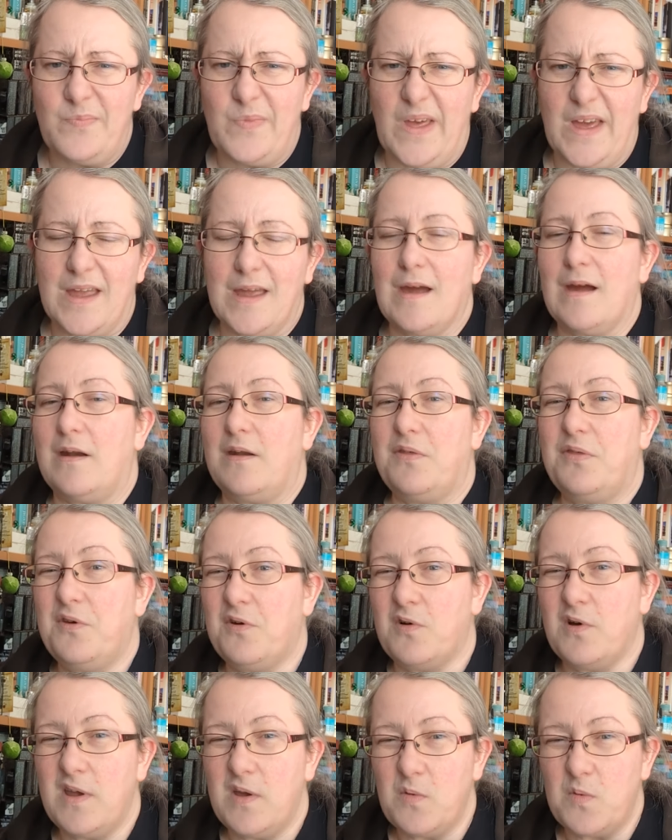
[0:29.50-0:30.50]
I kind of
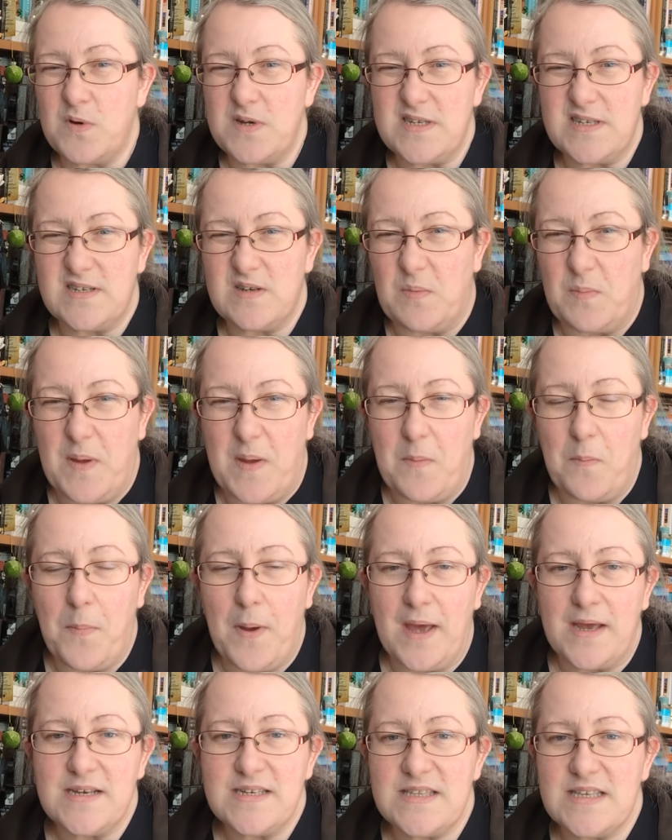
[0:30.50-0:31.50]
thought it was a bit
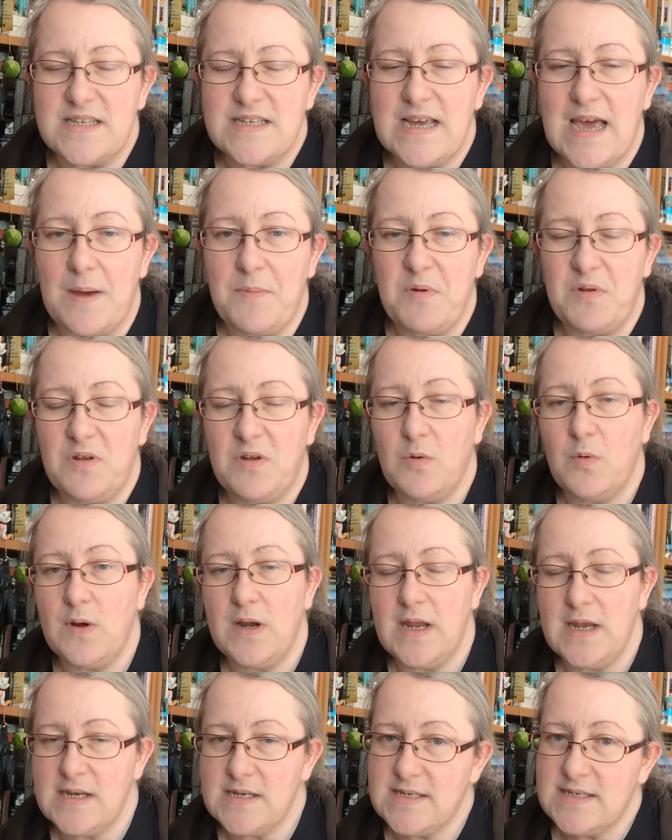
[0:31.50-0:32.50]
past the time of doing
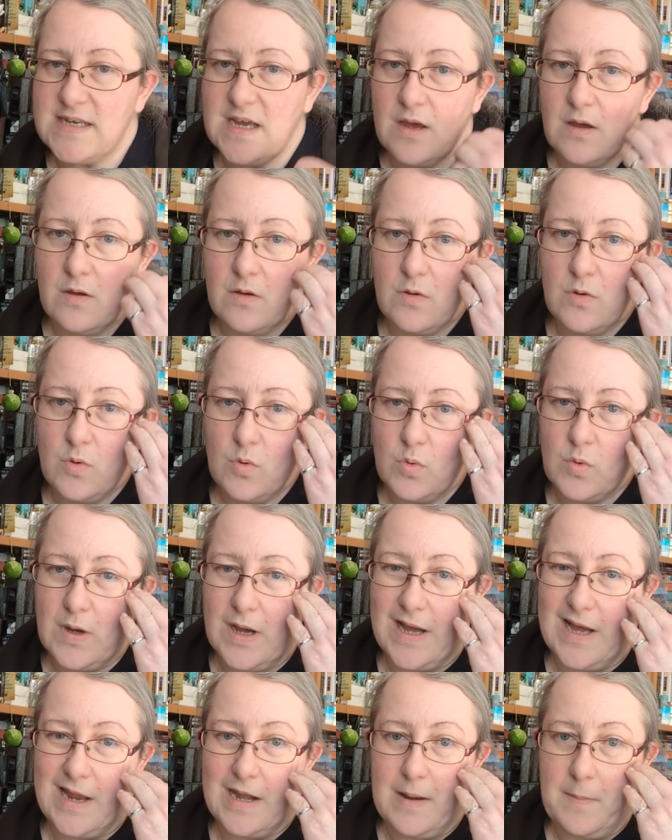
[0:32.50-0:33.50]
it, so
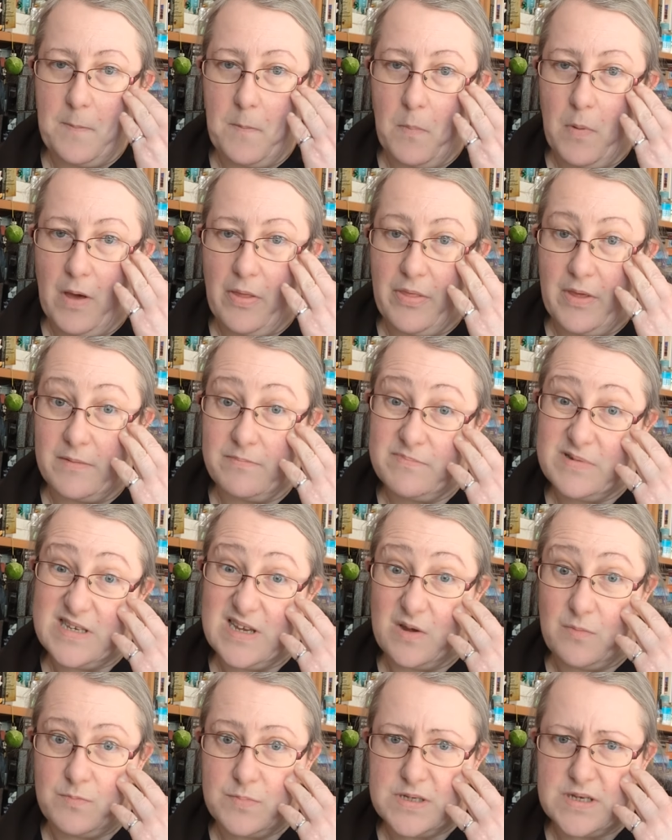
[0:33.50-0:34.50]
I didn't bother.
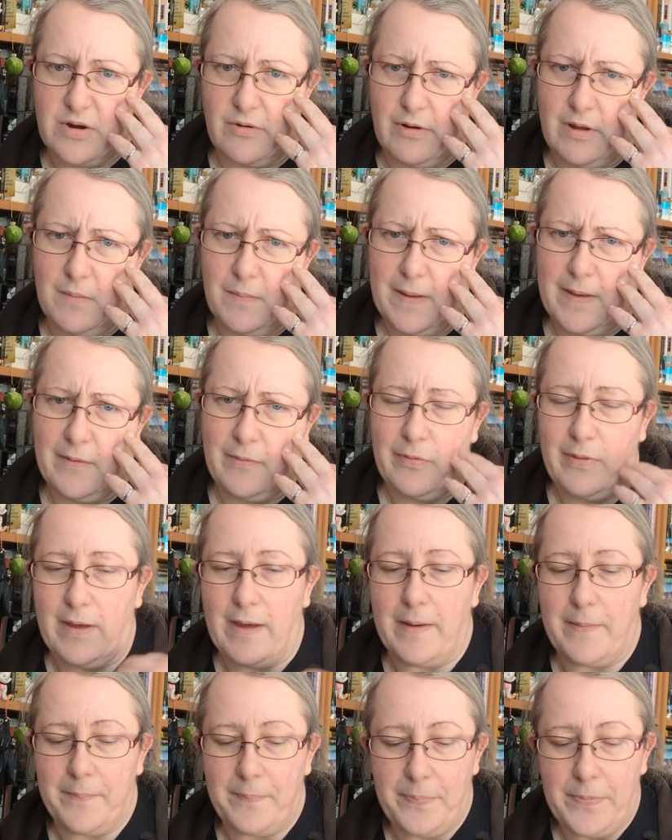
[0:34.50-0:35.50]
So sorry about
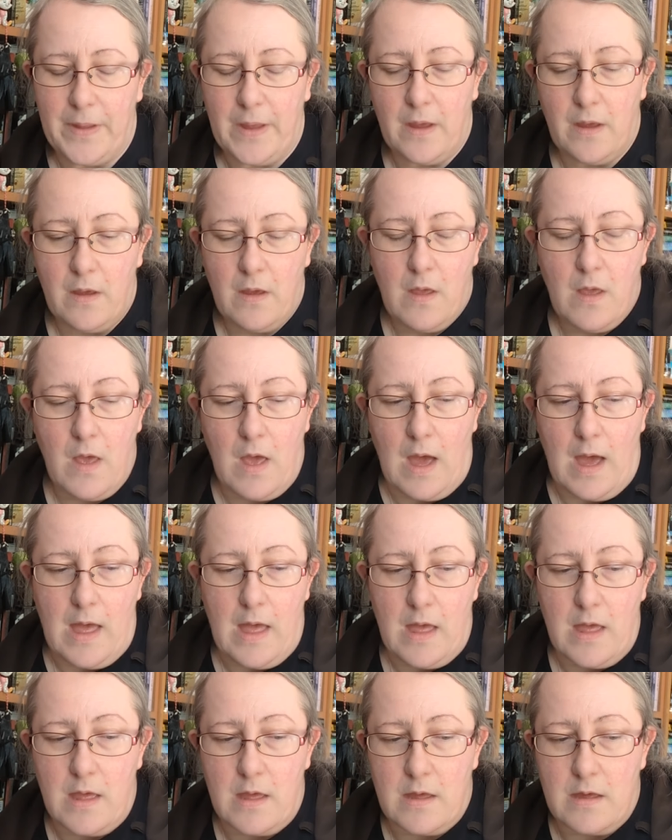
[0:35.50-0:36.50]
that.
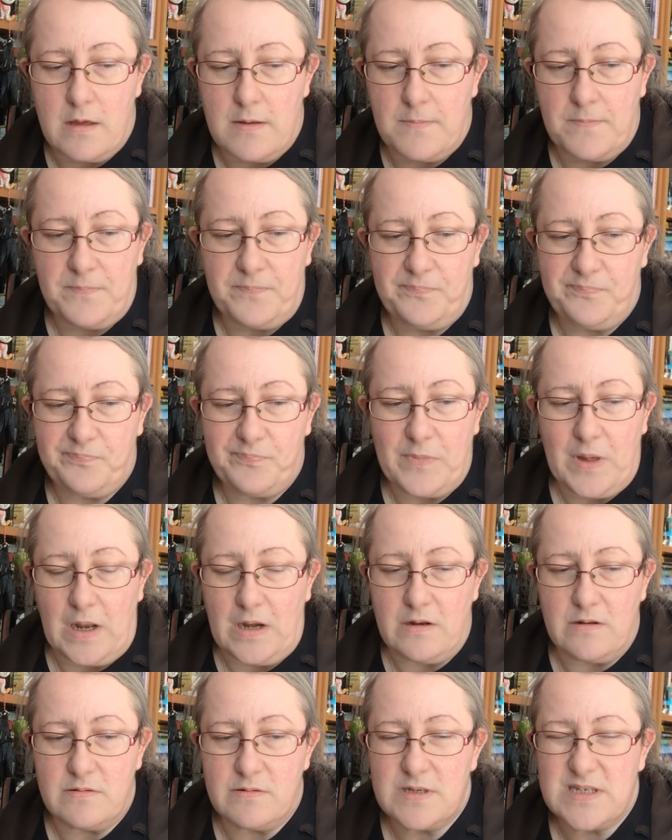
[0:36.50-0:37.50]
Um,
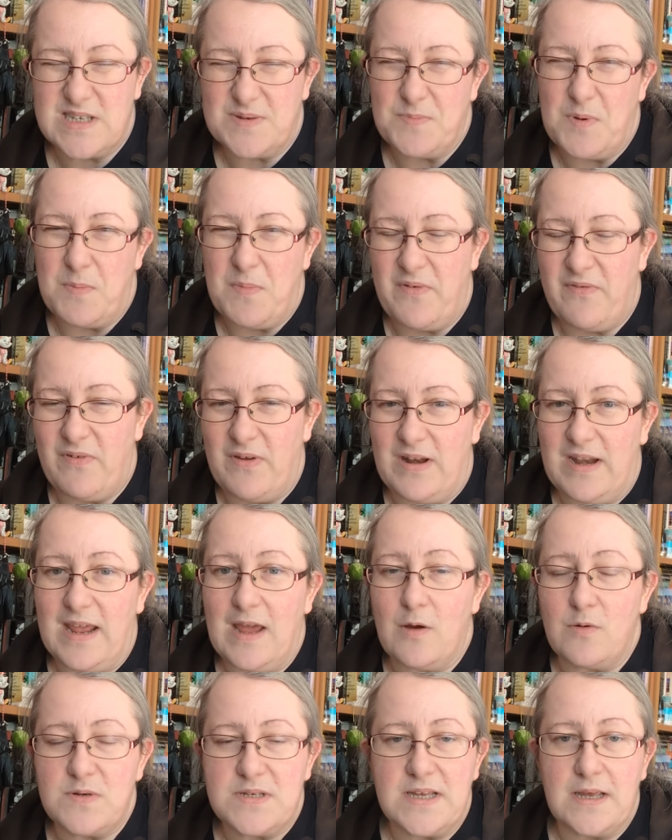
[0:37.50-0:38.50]
and some of my
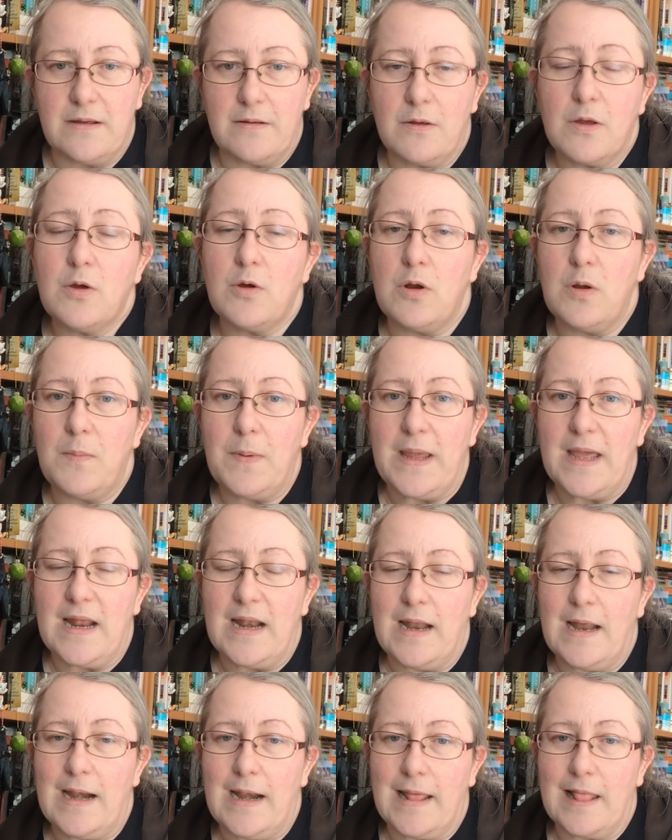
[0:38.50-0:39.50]
videos are going to be
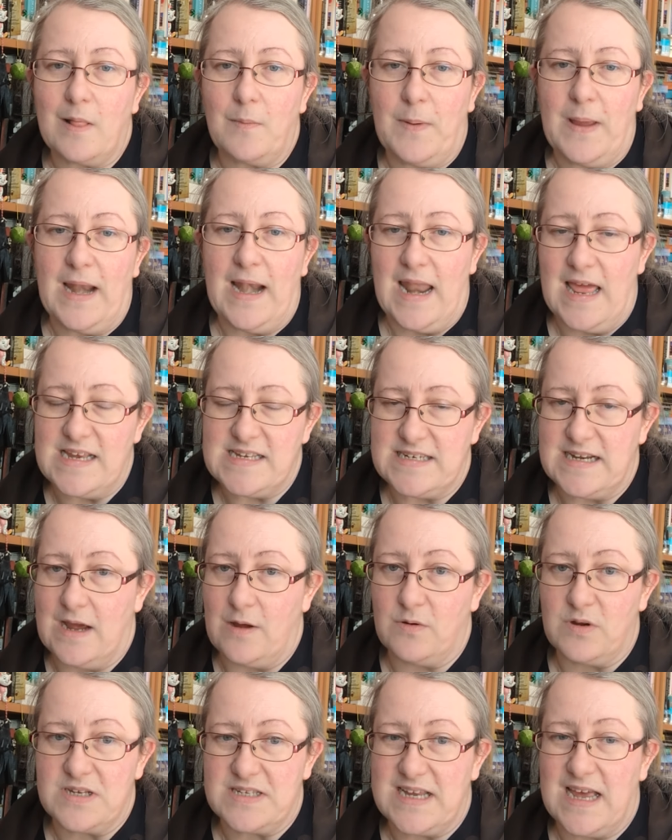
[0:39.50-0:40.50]
a, a little bit less now
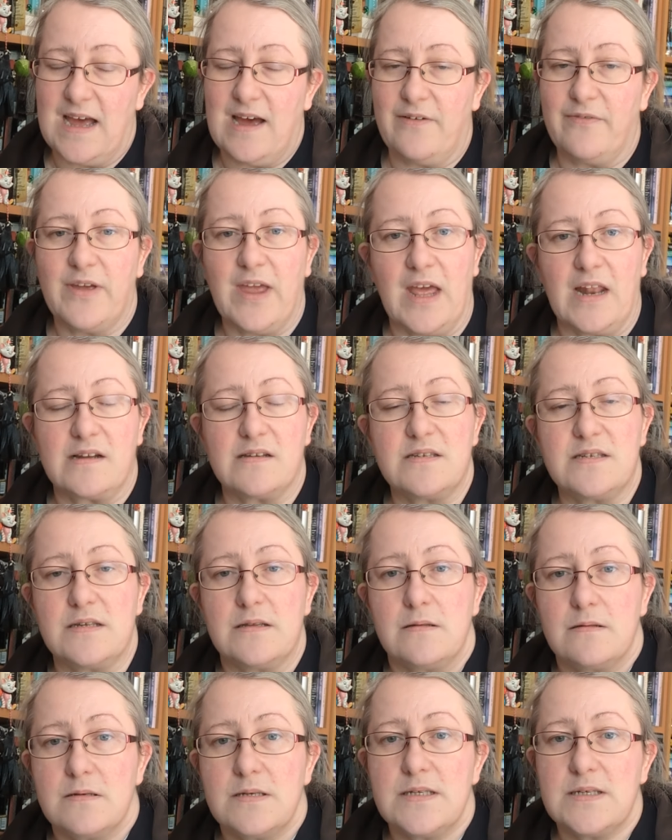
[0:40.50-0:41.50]
because I have
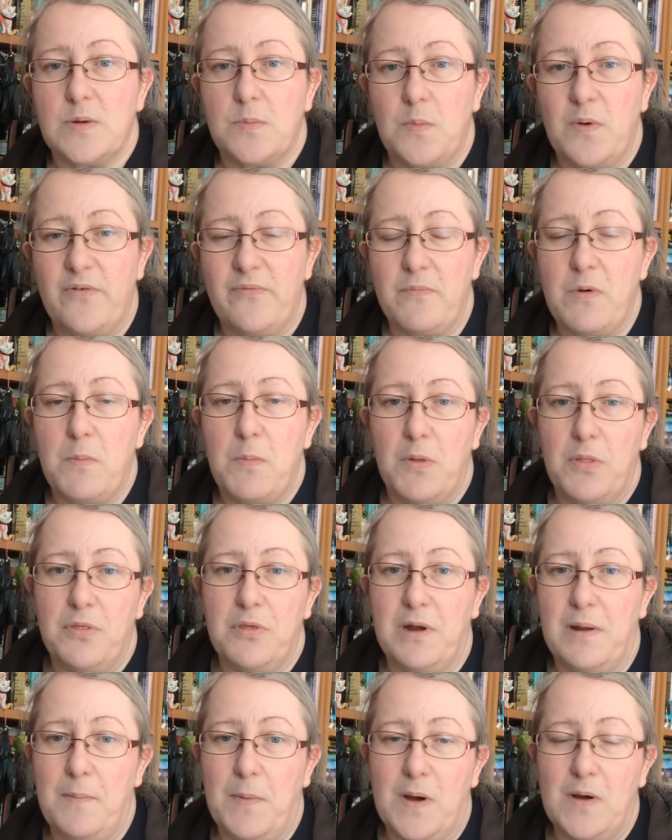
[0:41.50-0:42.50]
cancelled some of my
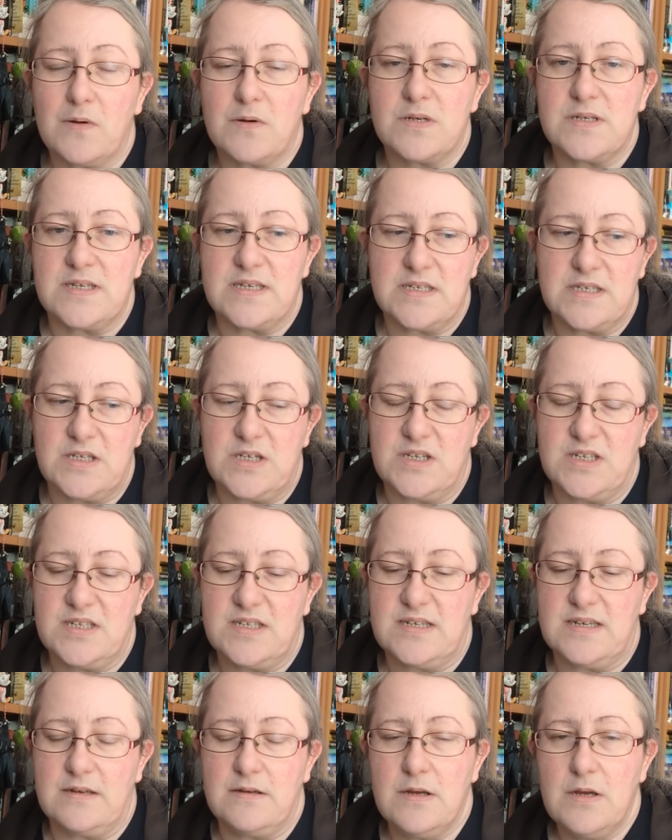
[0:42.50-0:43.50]
monthly boxes just
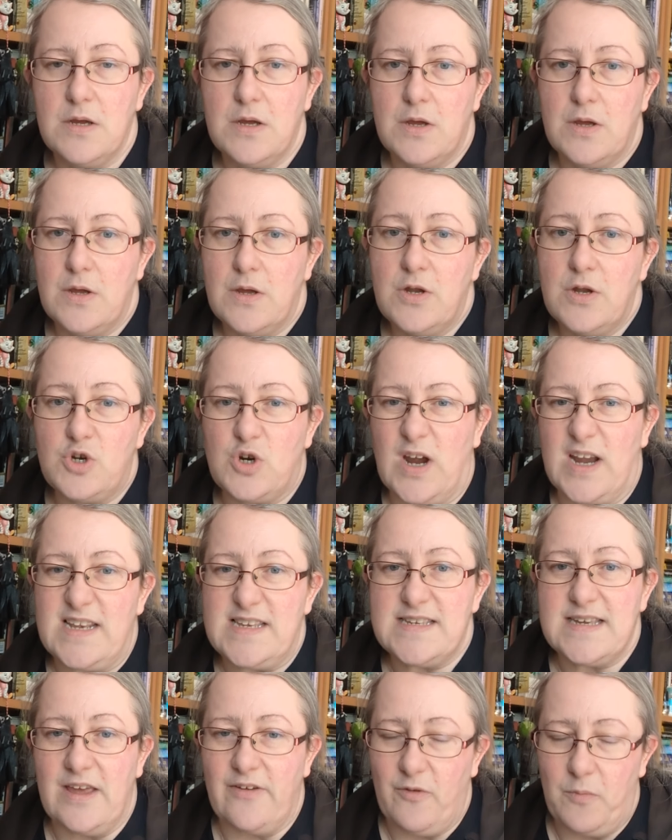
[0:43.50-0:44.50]
to try and
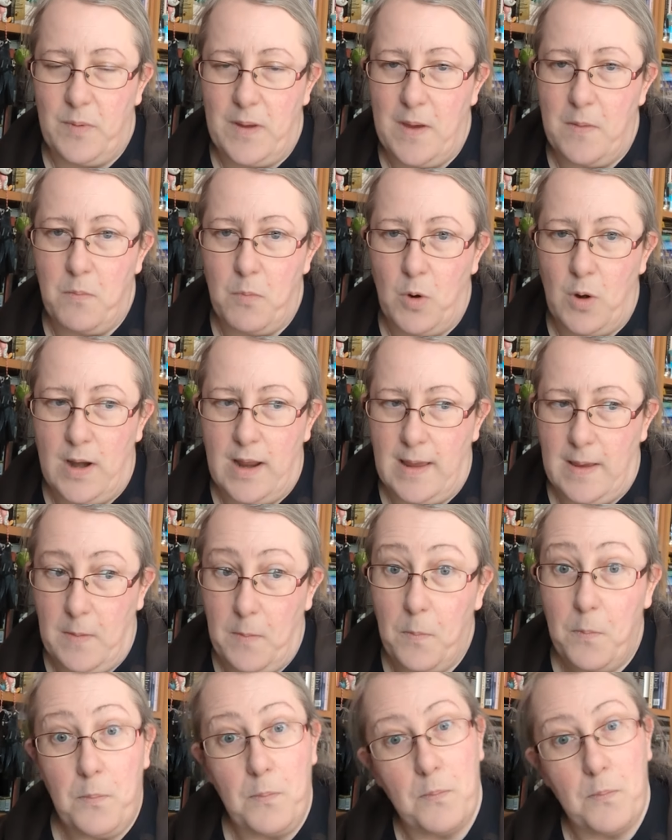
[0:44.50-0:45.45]
save a bit of money.